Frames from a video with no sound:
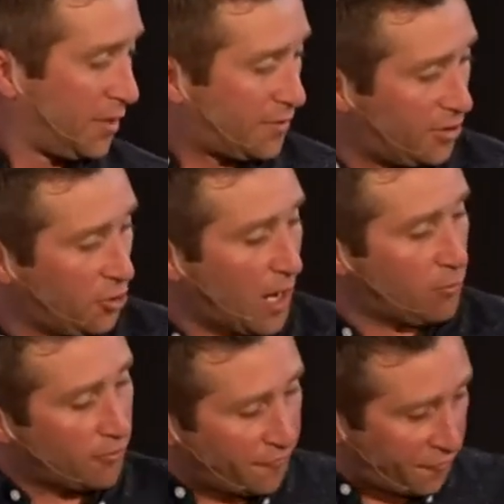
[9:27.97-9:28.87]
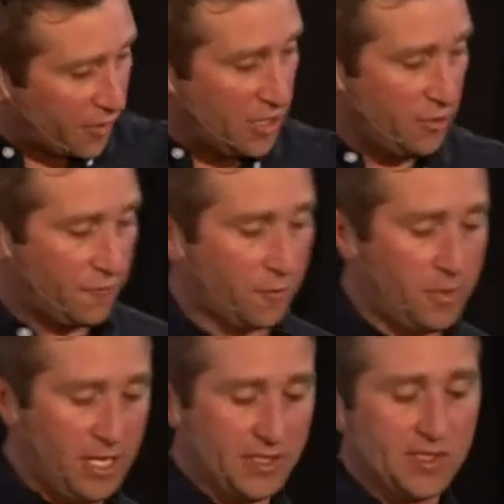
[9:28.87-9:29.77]
to do. I will free you from
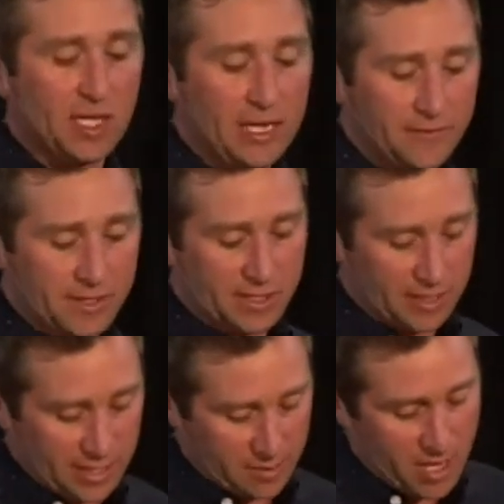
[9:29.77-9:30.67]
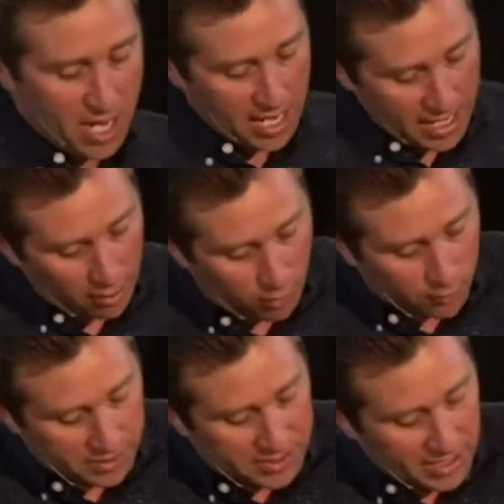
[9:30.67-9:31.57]
being slaves to them, and I will
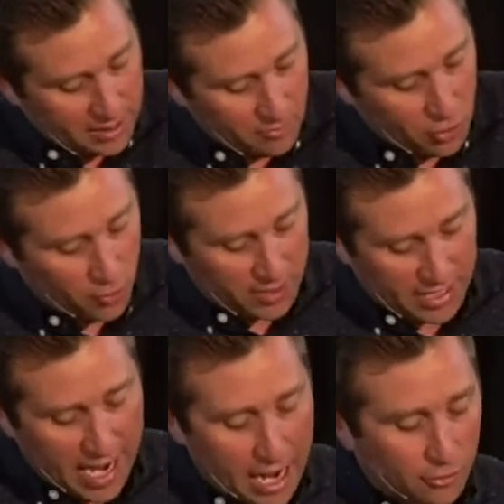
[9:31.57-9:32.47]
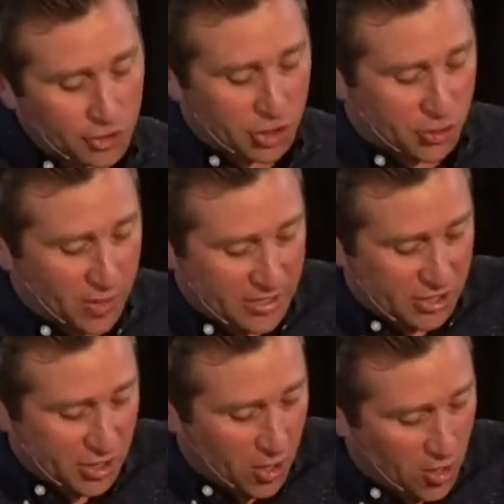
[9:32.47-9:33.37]
redeem you with an
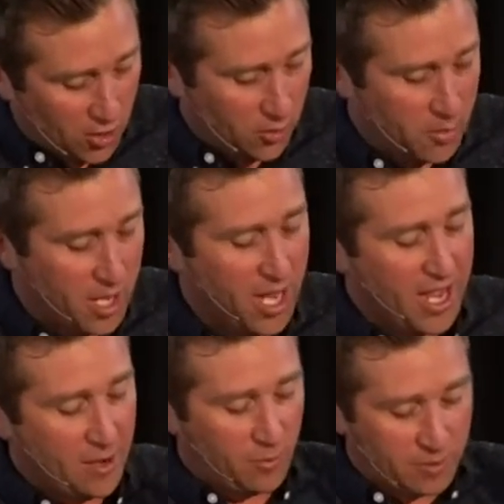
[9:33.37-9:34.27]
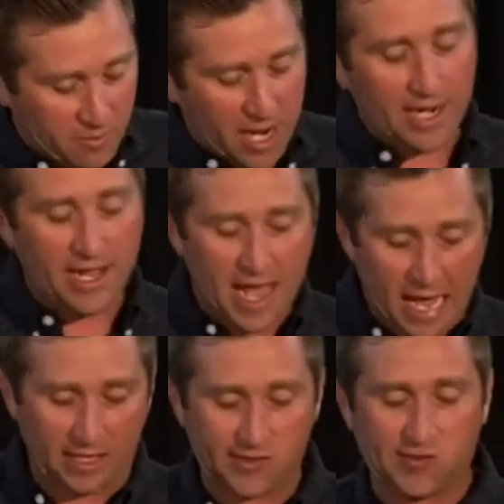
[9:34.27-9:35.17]
outstretched arm and with mighty
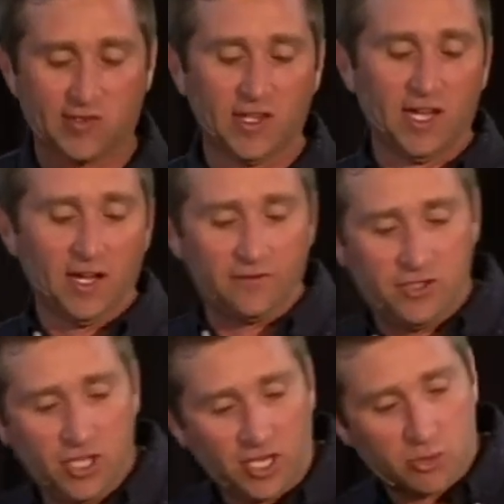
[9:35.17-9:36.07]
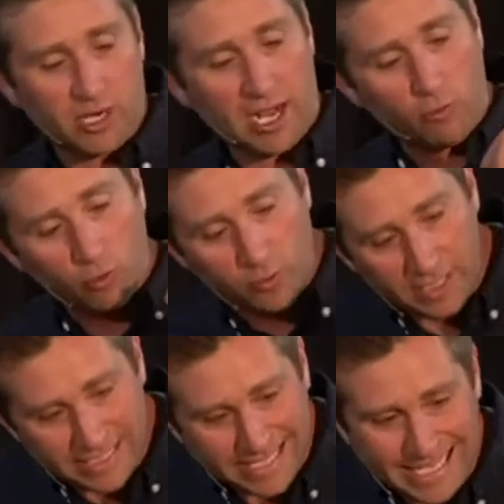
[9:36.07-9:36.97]
acts of judgment. I will
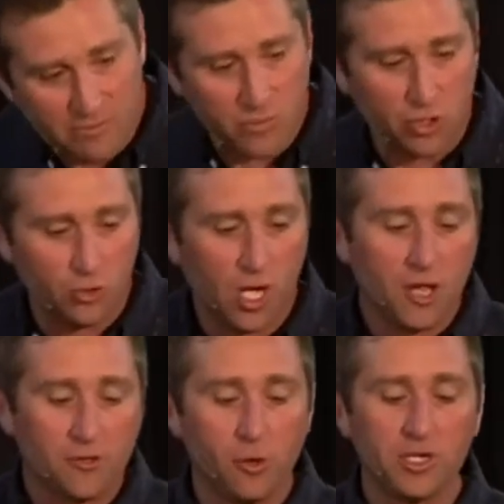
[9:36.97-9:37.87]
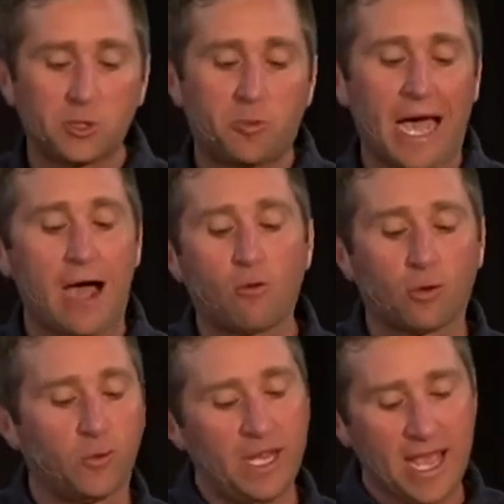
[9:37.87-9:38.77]
redeem you. Through his
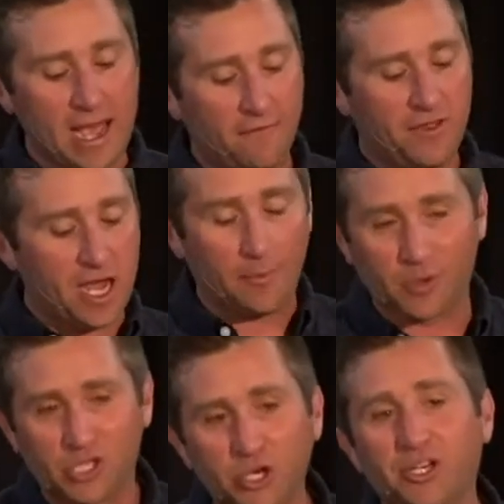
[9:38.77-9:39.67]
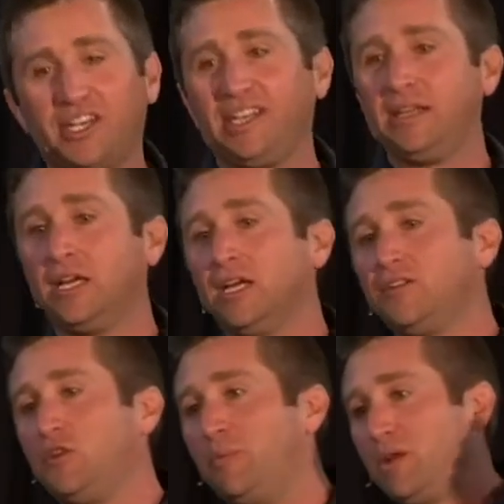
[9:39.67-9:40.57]
power, we have the opportunity
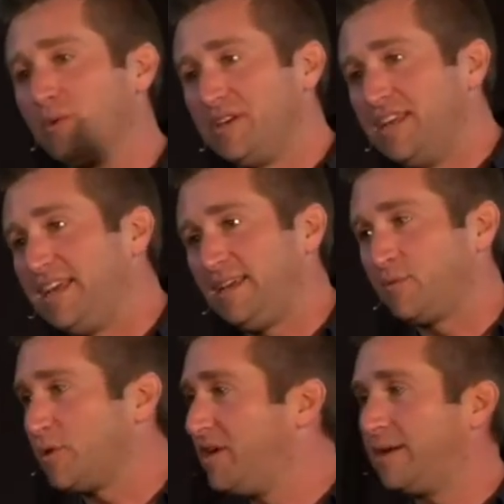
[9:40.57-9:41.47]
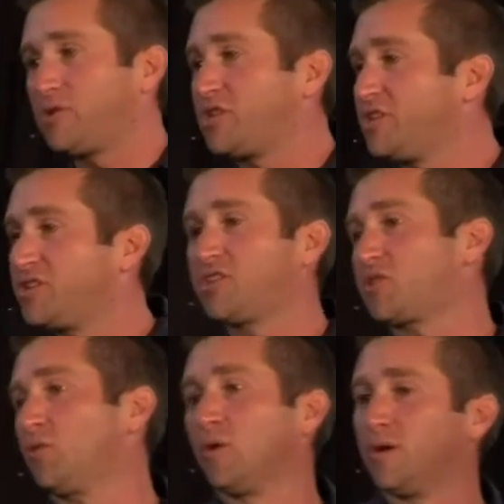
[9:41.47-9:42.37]
to be redeemed. Redemption is
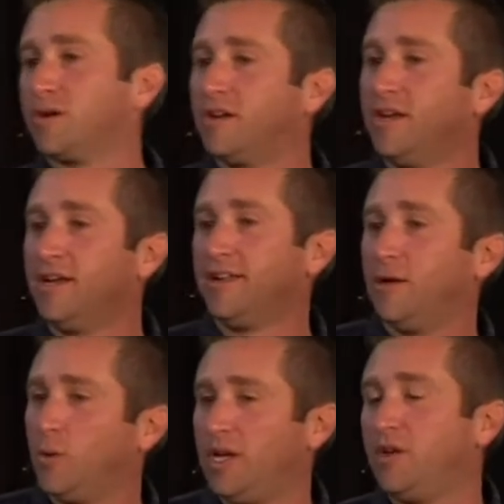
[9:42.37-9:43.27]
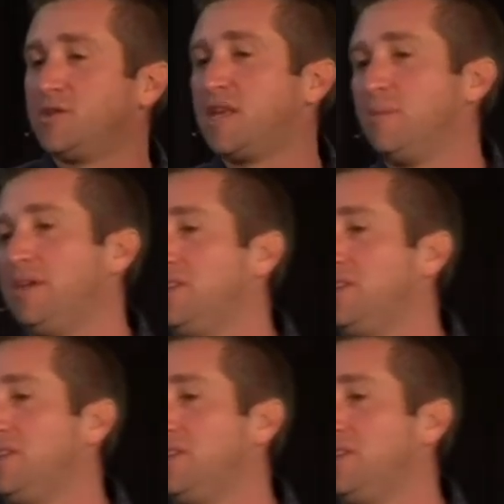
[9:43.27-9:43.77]
just a word that we use that